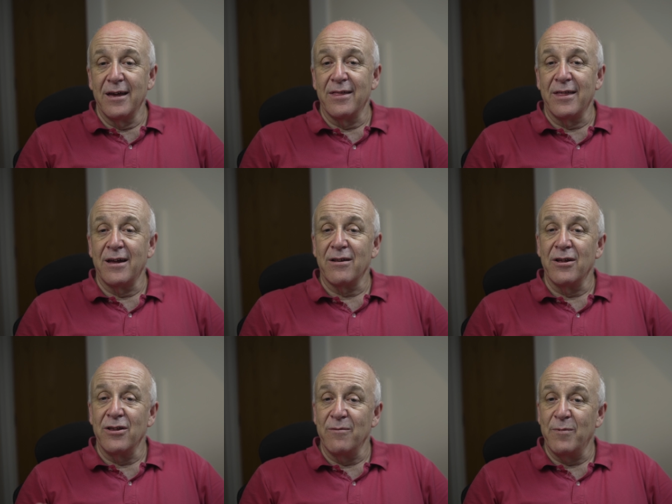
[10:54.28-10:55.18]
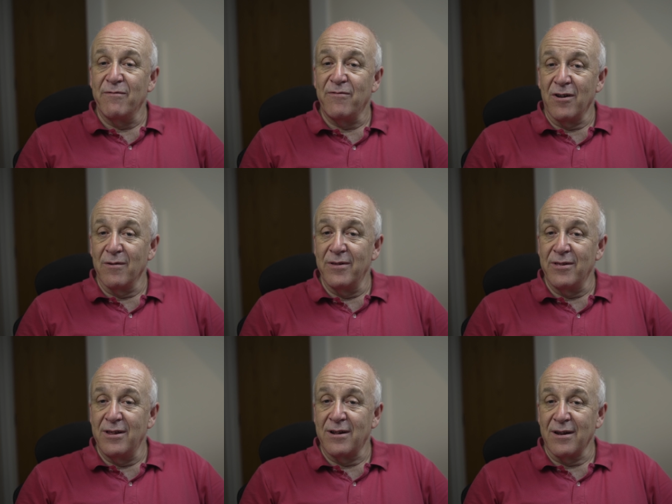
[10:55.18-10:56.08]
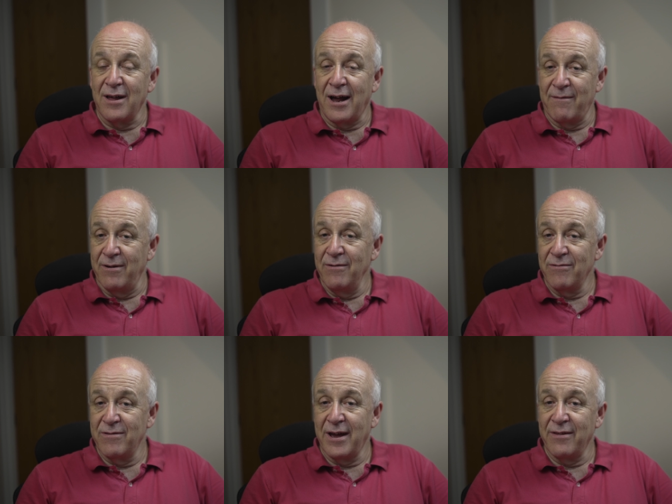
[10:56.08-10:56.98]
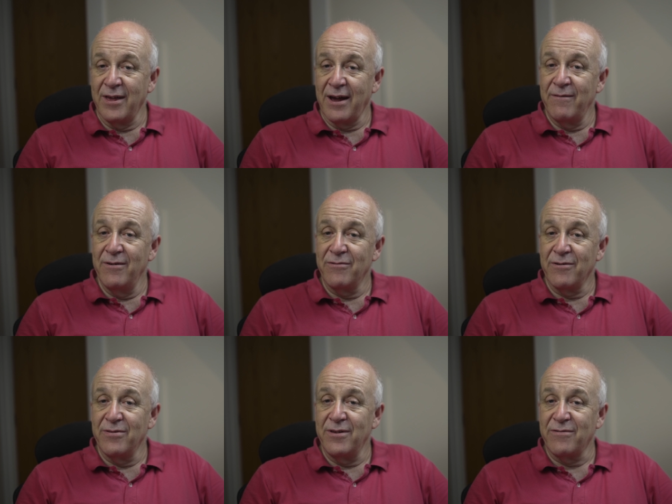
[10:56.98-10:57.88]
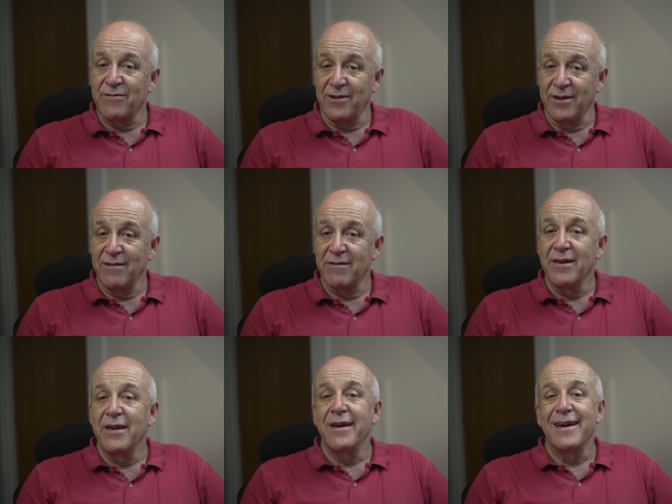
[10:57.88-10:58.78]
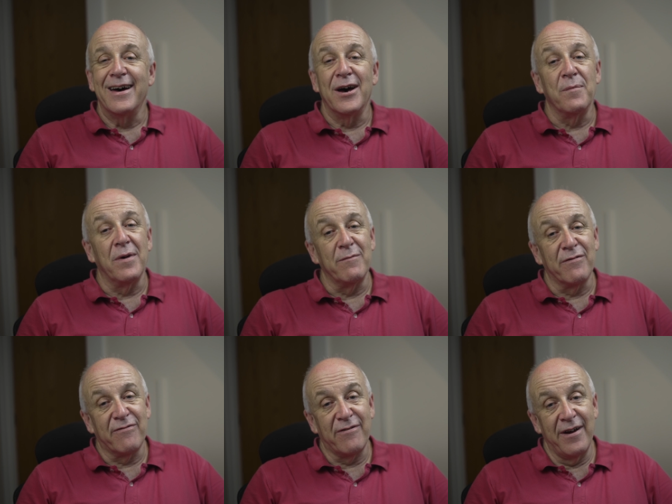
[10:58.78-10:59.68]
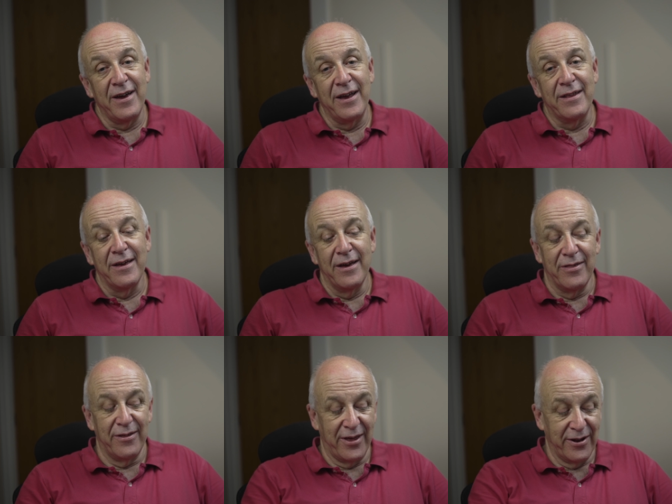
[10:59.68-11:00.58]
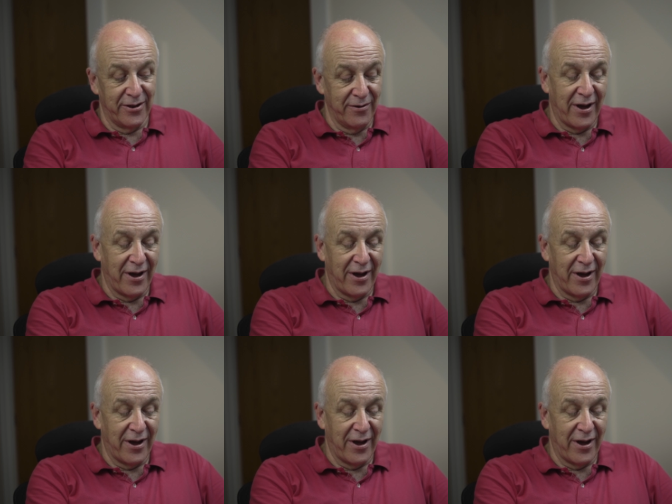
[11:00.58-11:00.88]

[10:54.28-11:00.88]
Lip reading: and you've been following the little arrows. Now the arrows on this site, I'm afraid that they do